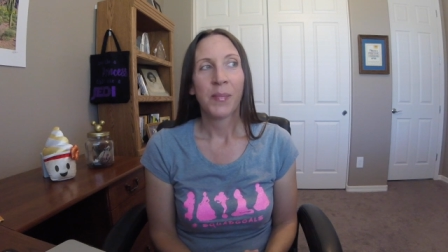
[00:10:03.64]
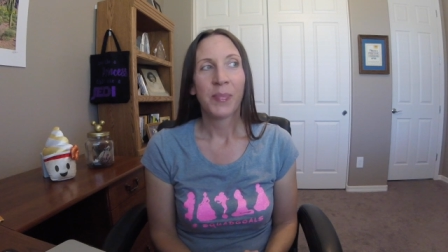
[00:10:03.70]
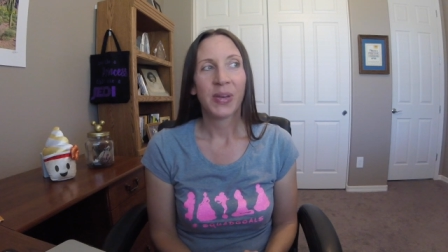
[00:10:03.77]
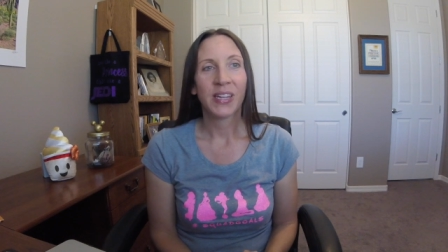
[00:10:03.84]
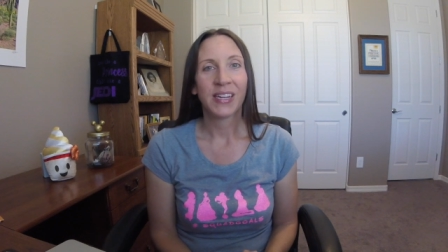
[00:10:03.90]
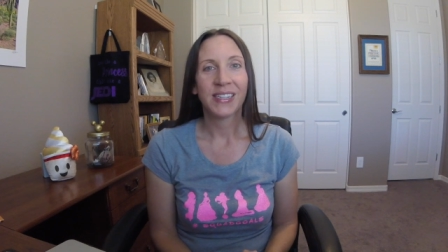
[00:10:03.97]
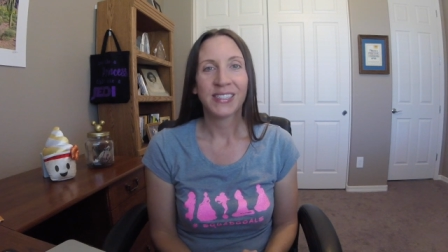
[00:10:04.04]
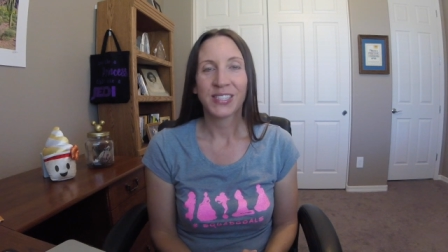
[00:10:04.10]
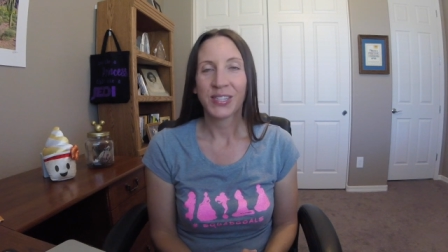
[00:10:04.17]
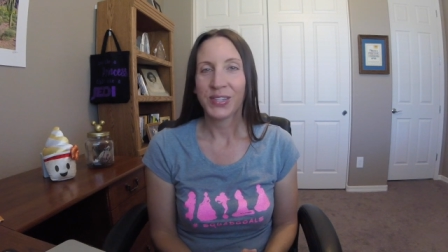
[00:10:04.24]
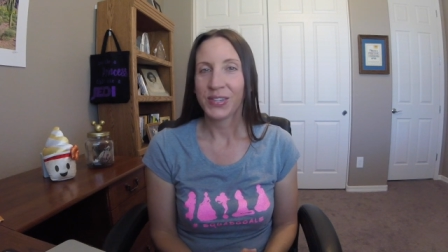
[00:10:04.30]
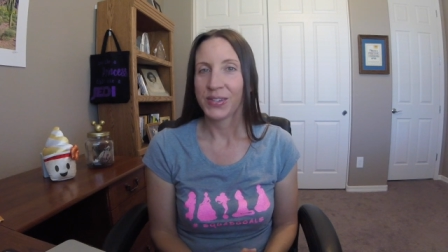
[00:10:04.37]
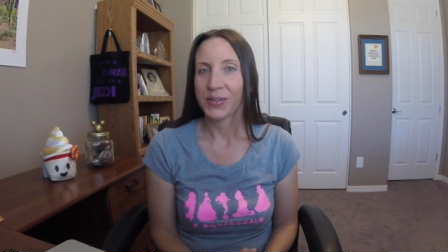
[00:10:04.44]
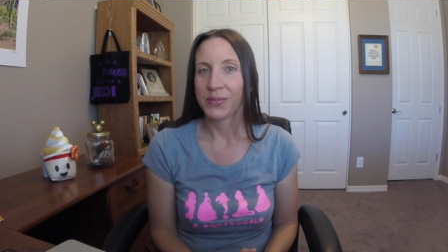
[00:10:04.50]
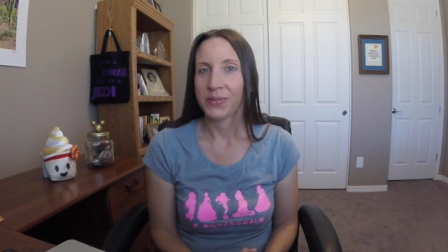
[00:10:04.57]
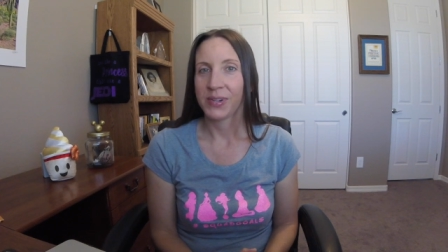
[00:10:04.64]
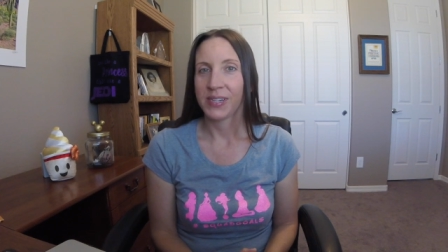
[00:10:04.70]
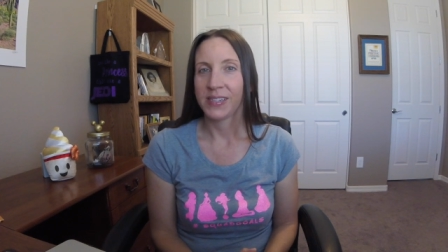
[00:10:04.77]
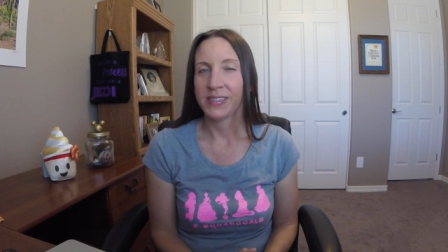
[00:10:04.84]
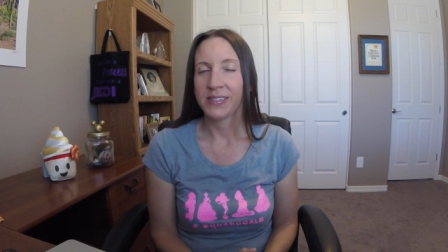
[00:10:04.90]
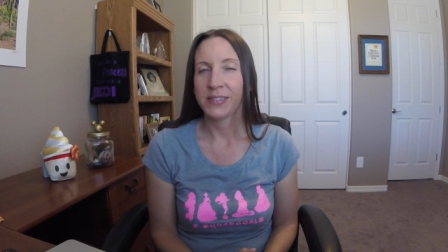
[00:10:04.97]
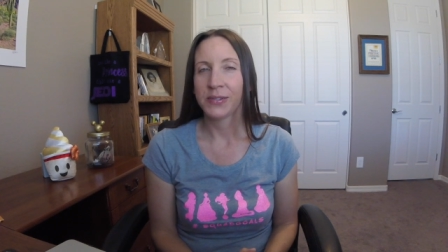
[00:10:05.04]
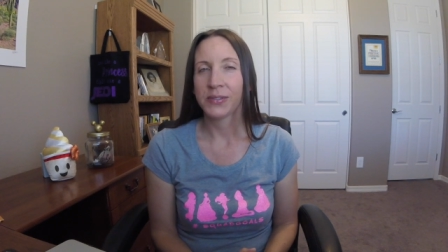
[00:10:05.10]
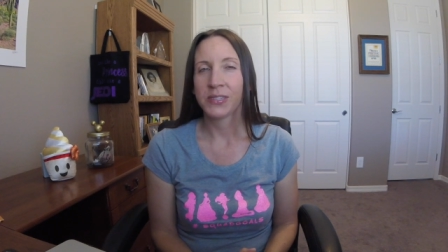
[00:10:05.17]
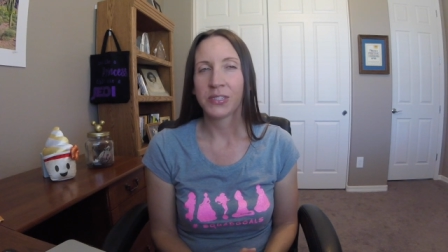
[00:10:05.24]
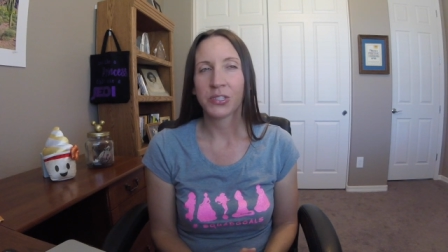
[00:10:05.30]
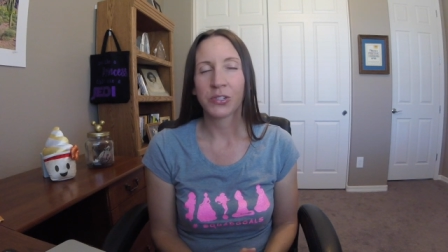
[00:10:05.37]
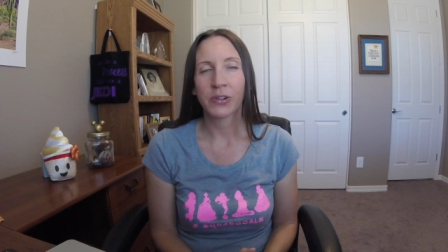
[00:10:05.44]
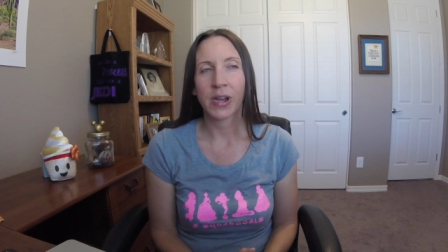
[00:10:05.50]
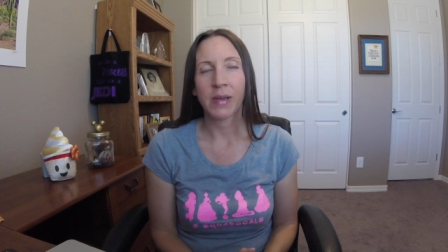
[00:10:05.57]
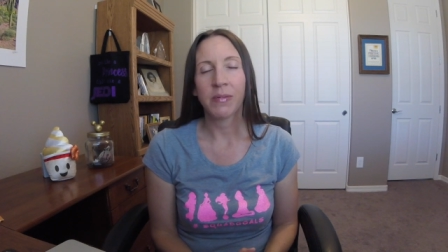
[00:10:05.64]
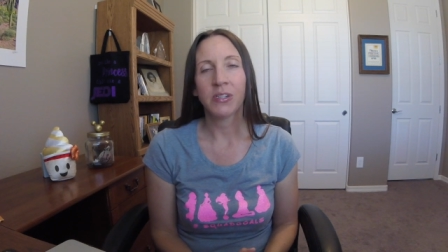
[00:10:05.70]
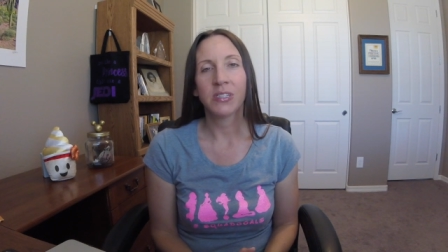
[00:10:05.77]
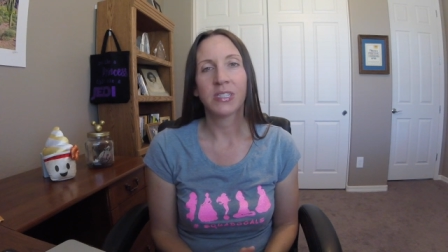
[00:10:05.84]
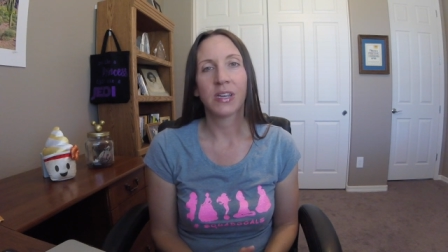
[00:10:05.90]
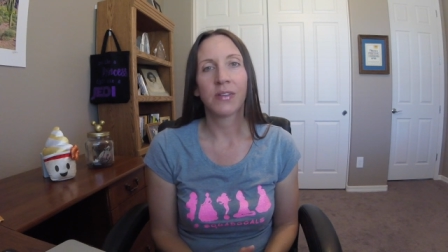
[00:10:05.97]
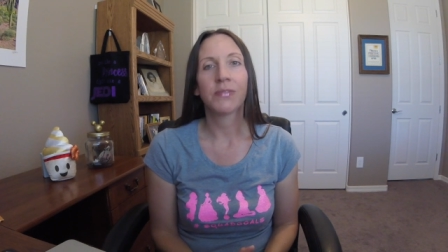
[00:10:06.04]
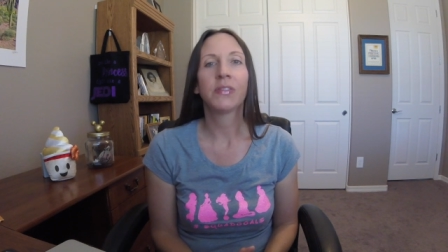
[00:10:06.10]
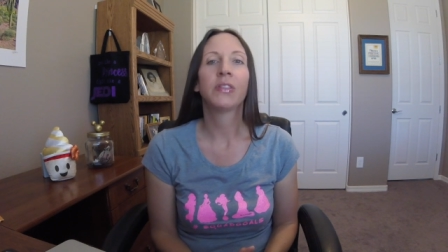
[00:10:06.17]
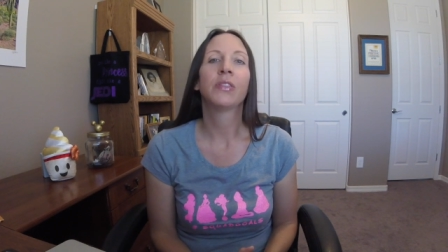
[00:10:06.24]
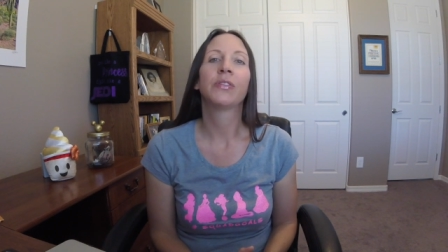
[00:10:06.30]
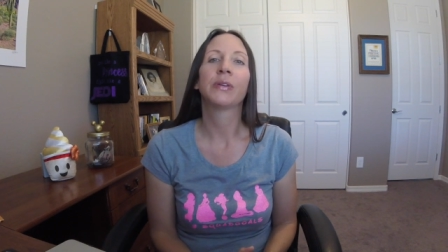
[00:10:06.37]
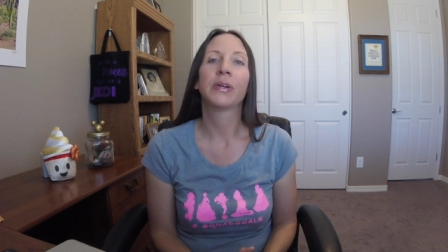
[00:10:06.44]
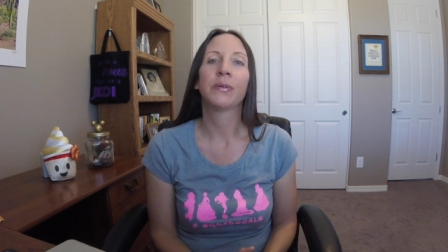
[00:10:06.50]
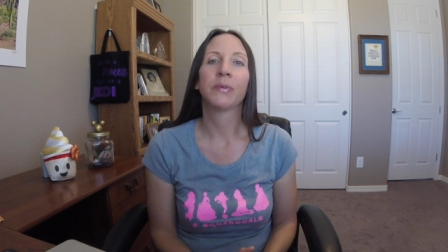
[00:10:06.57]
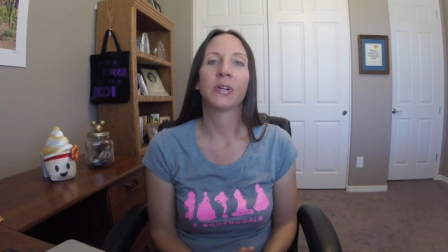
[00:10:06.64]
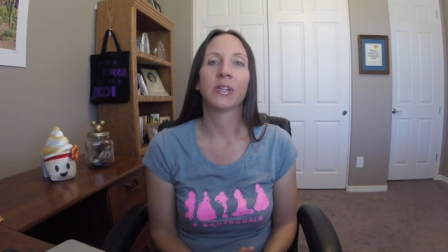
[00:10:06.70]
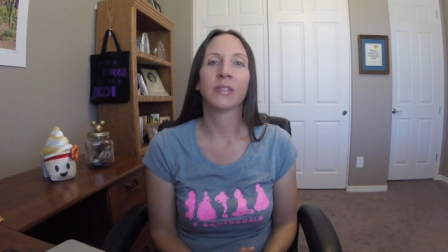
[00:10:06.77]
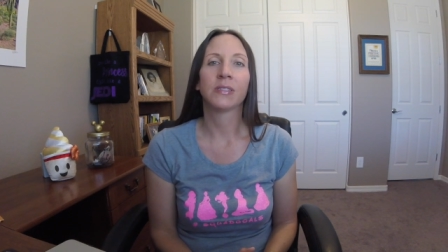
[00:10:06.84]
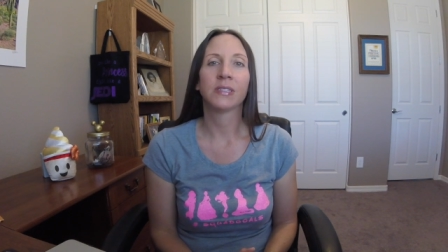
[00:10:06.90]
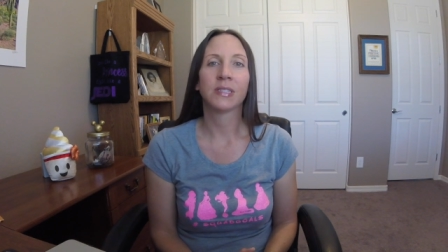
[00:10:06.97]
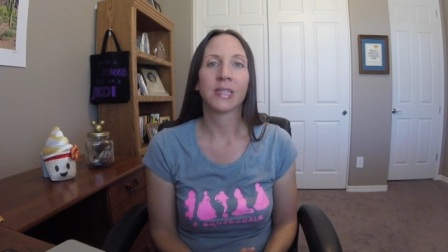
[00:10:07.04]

but it's a good one. So describe yourself in three words.